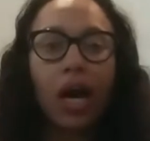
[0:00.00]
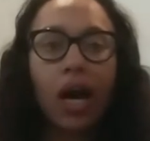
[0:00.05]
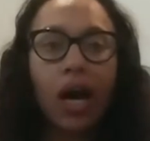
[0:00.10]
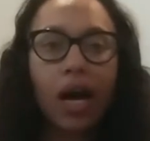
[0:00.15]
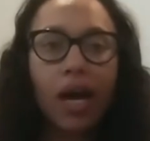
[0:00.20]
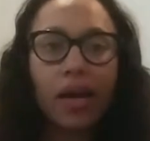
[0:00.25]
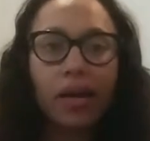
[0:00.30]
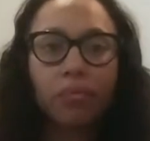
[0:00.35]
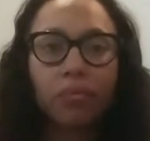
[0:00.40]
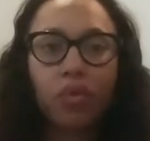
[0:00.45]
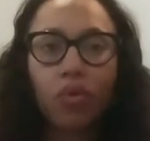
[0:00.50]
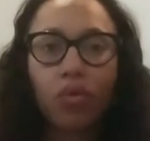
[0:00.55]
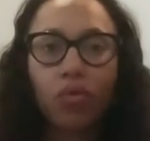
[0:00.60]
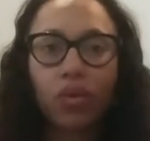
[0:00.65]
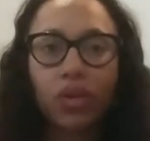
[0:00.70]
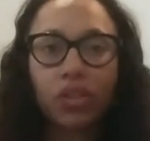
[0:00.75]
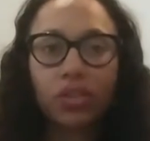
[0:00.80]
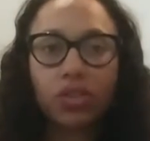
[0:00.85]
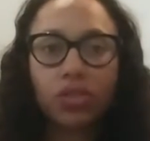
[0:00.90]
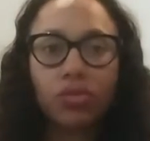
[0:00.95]
I'm
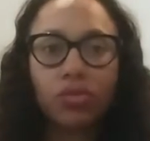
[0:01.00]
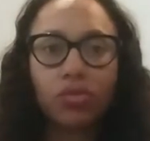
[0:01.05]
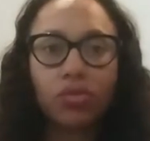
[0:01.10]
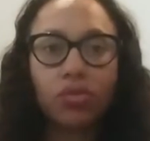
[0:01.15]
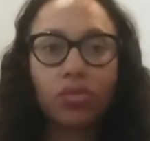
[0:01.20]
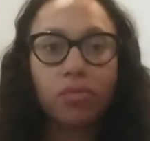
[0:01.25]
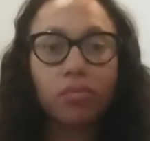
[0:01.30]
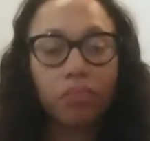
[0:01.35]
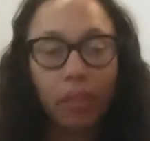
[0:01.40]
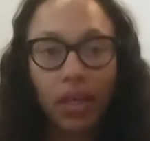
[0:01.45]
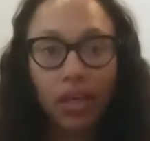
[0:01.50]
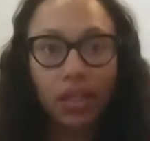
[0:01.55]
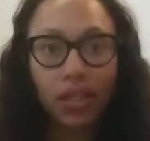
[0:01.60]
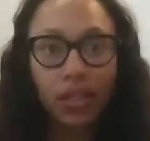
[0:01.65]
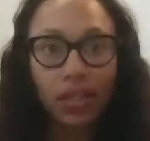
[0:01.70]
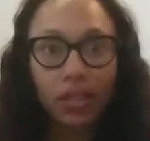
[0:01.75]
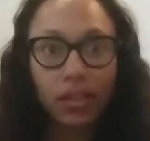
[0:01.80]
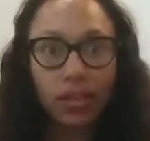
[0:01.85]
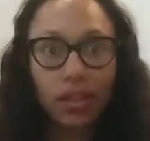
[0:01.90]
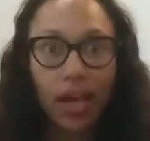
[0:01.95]
going to
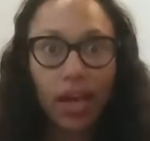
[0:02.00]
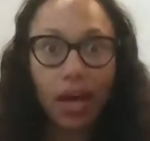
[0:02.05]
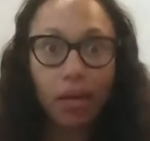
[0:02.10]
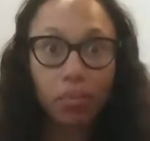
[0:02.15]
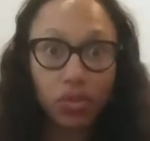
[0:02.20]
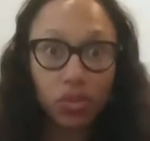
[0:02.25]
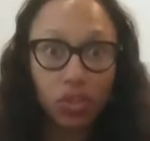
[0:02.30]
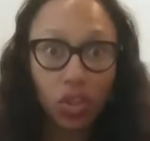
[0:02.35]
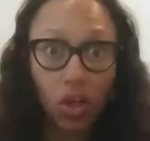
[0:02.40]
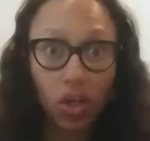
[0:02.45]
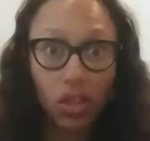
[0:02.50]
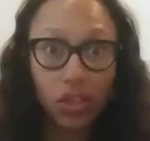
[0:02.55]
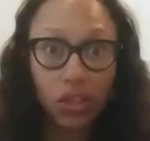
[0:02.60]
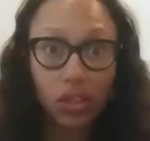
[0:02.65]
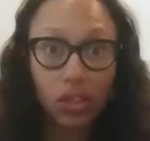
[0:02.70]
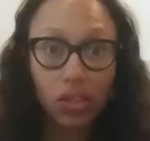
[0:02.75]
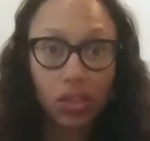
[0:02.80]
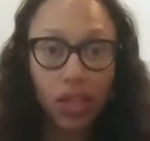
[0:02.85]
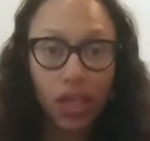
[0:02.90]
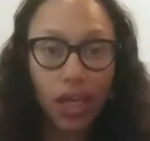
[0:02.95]
make applesauce,